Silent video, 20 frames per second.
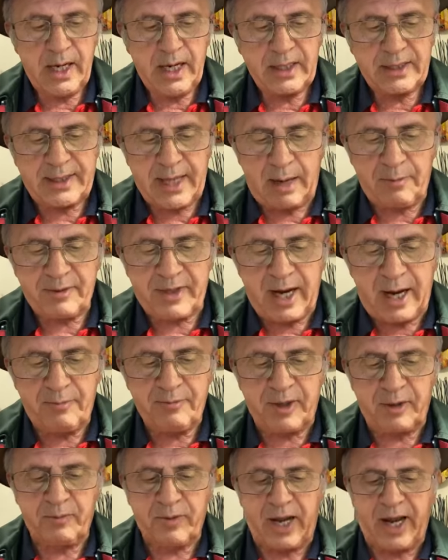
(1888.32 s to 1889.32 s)
Some
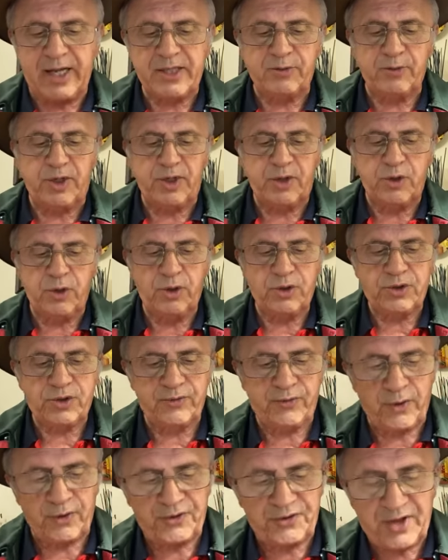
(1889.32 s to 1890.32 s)
camping places were used
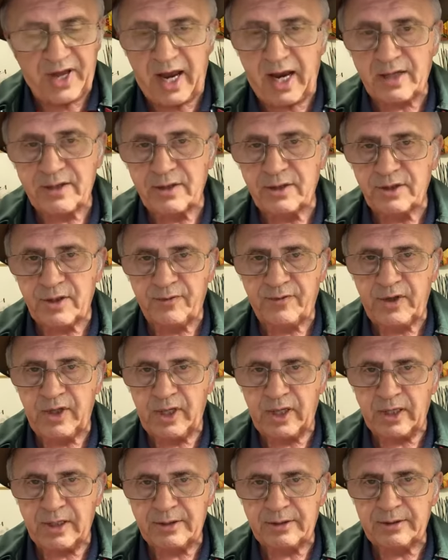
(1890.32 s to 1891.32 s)
for thousands of
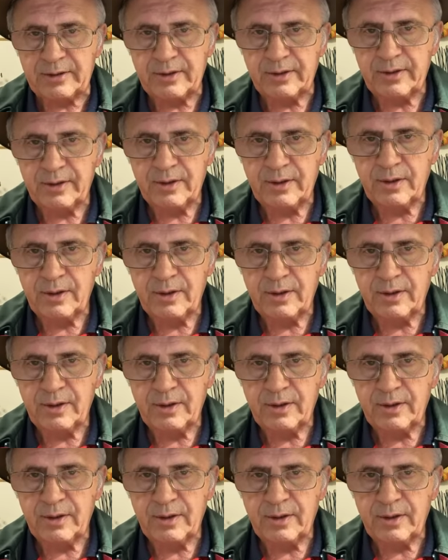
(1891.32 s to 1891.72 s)
years.